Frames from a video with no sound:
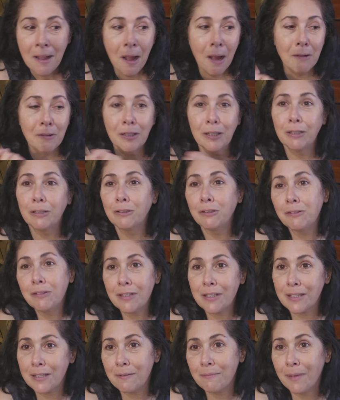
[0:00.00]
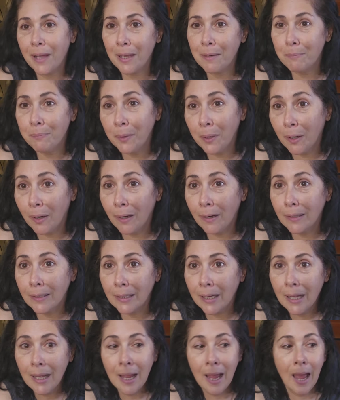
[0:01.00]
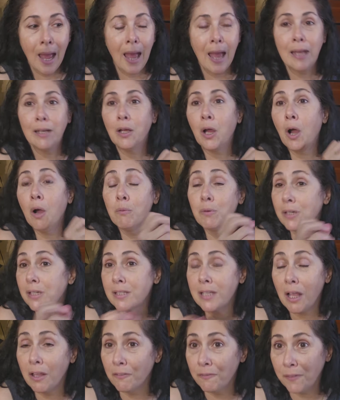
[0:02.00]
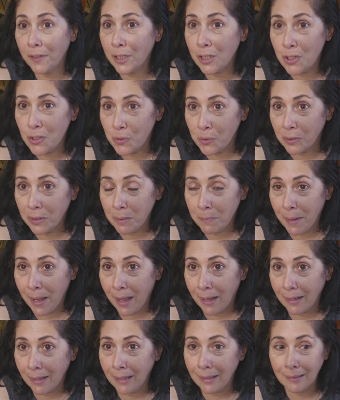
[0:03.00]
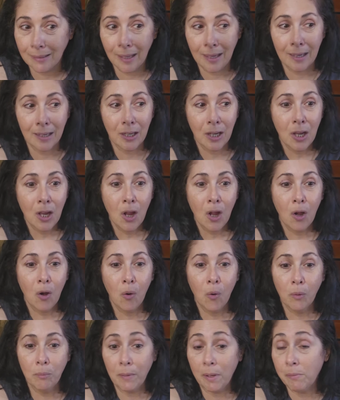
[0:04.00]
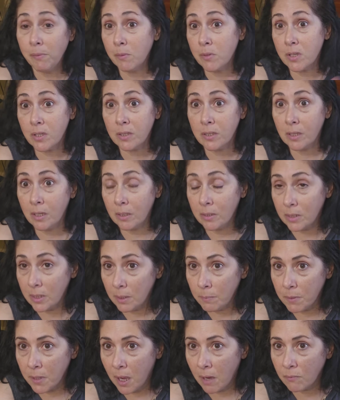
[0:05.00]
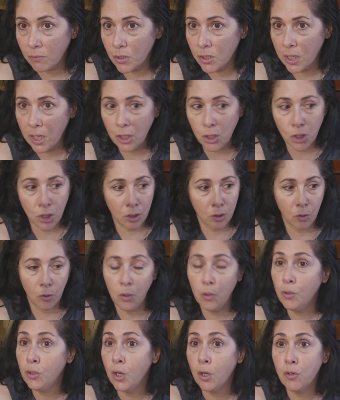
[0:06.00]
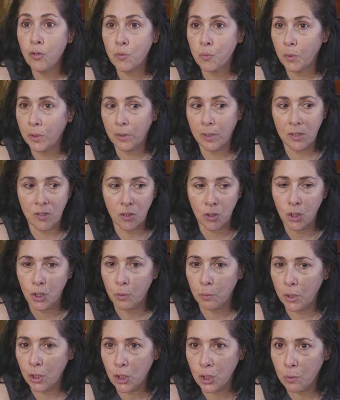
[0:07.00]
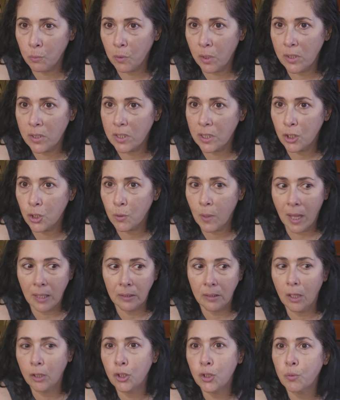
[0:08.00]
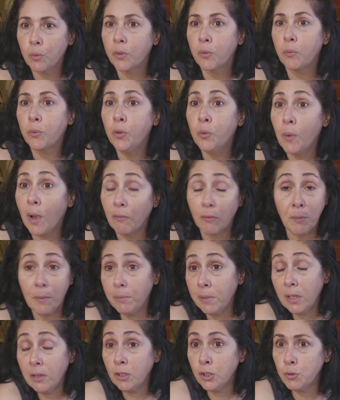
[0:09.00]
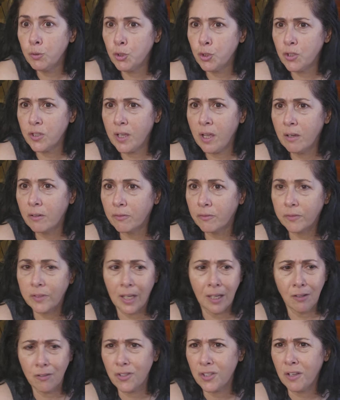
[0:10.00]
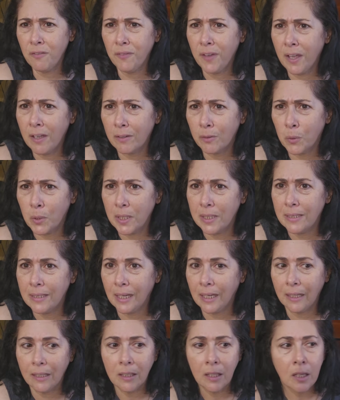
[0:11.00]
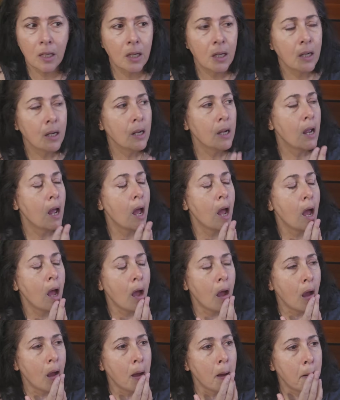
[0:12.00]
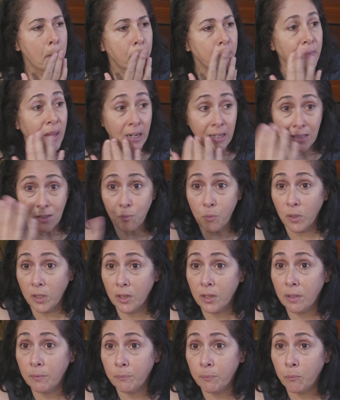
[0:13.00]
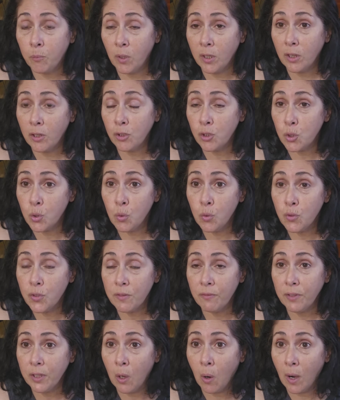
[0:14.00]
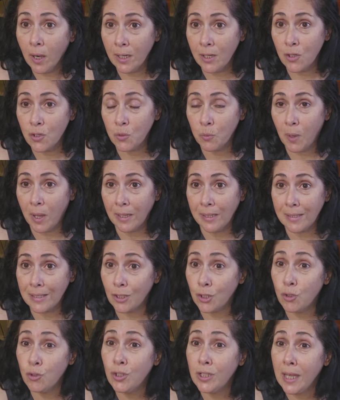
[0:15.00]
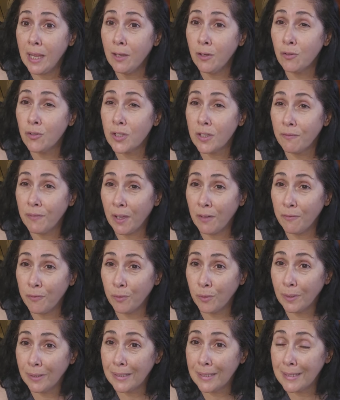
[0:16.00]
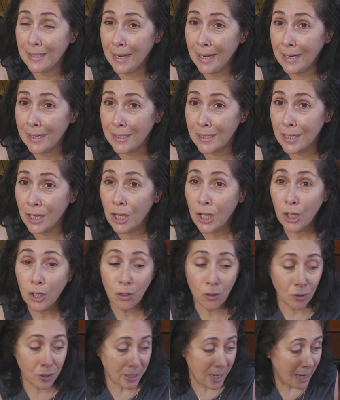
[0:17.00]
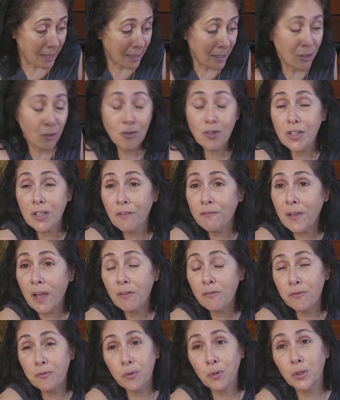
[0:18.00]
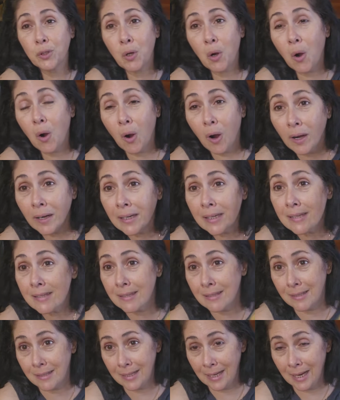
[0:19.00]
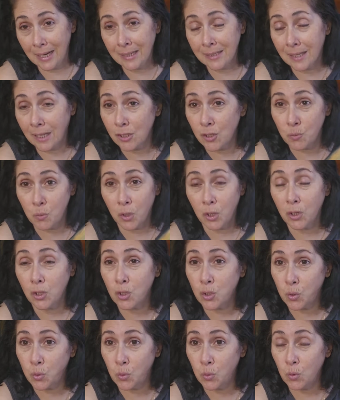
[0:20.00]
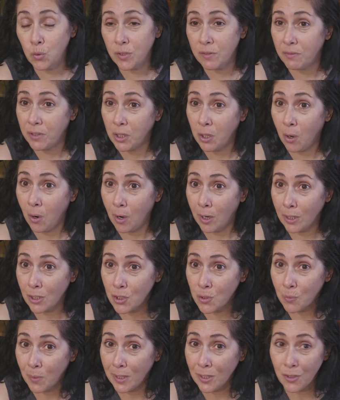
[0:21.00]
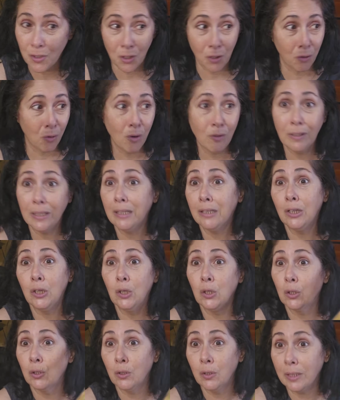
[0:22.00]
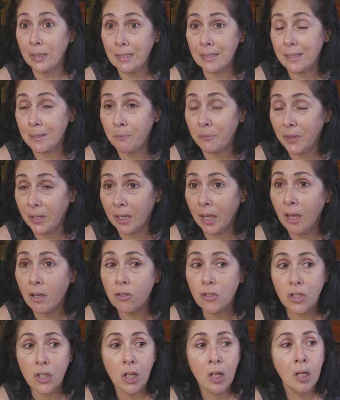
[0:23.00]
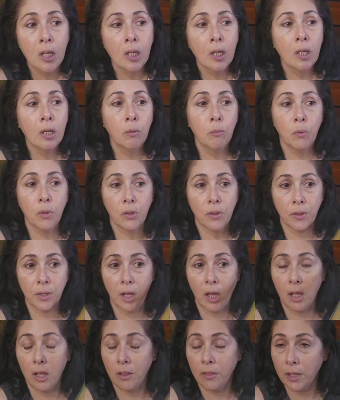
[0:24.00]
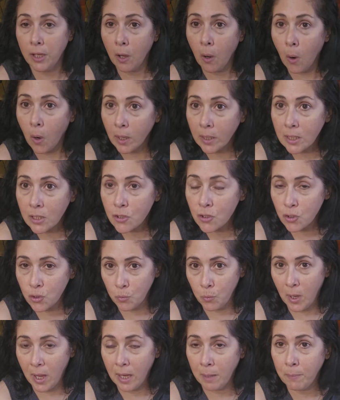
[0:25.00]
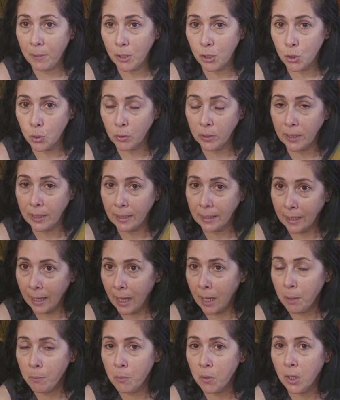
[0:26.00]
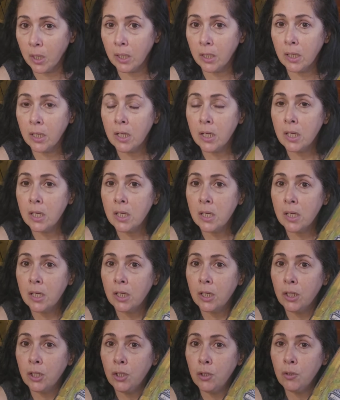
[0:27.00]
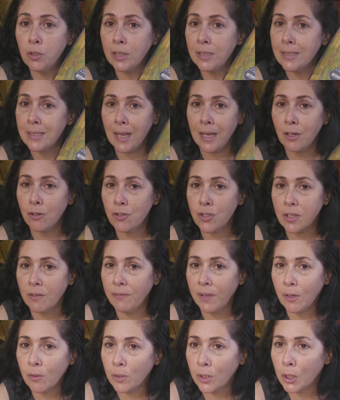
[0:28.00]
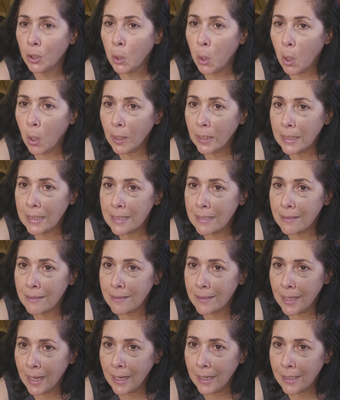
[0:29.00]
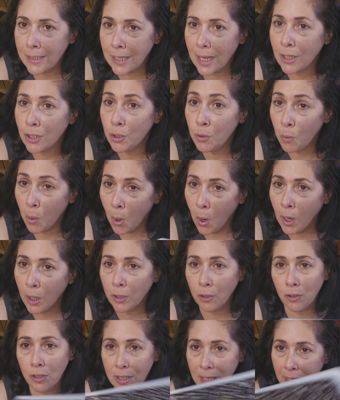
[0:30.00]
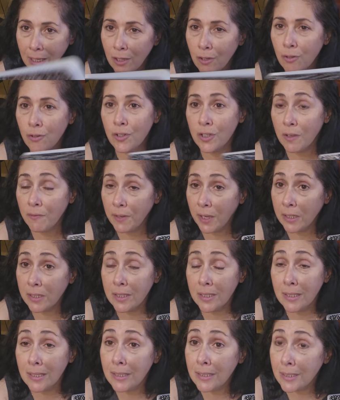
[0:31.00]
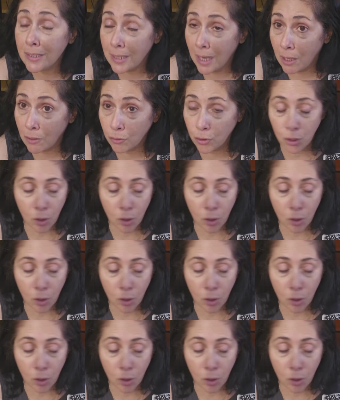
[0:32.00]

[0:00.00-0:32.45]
I'm going to glue this in my book, and I'm going to tell a funny story about it. Like, or maybe it was a deep conversation. Who knows what the situation was that you had lunch with whoever. Maybe you had lunch with yourself. Take yourself out on a date. That is one of the tools of the artist way, is that you take yourself out for a date. If you're taking yourself out for an artist date, that's one of the tools of the artist way. So you're already learning something else. With The Artist Way by Julia Cameron, you could take yourself out on an artist date, and you're taking yourself out to the dollar.